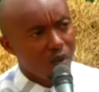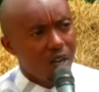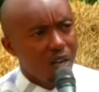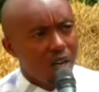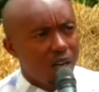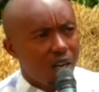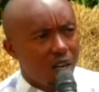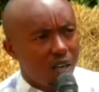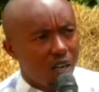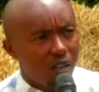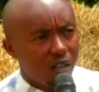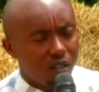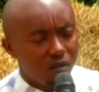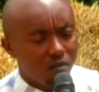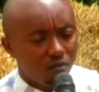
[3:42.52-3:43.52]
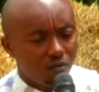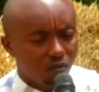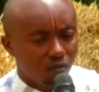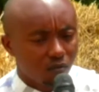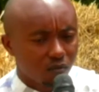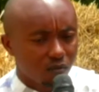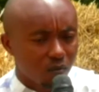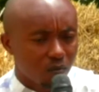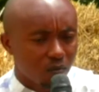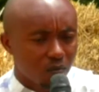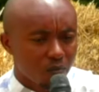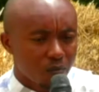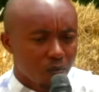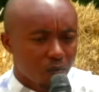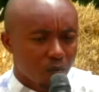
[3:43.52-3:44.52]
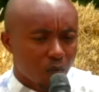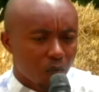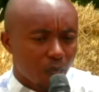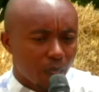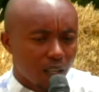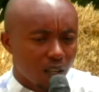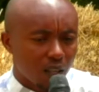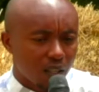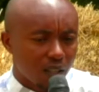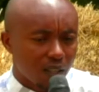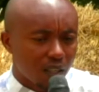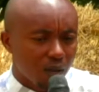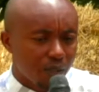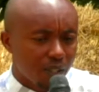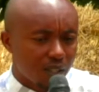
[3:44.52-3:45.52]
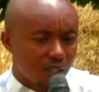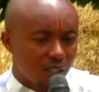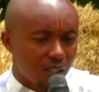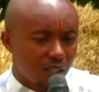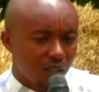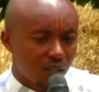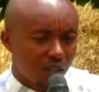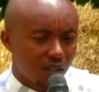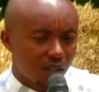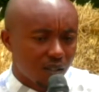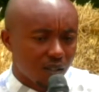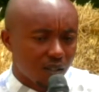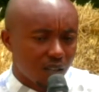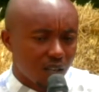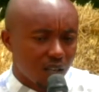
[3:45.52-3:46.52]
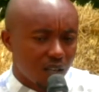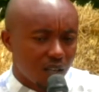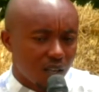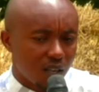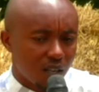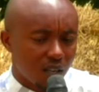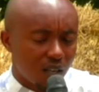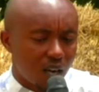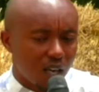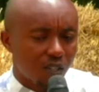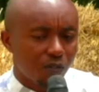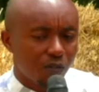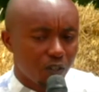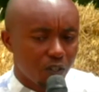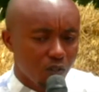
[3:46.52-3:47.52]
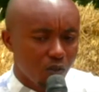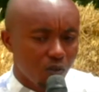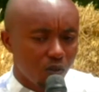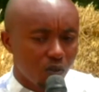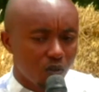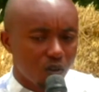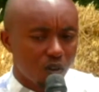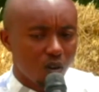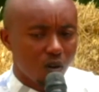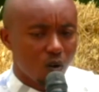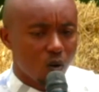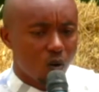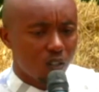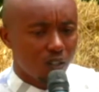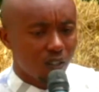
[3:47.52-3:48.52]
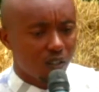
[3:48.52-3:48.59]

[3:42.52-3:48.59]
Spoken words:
The psalmist says, as for you, O God,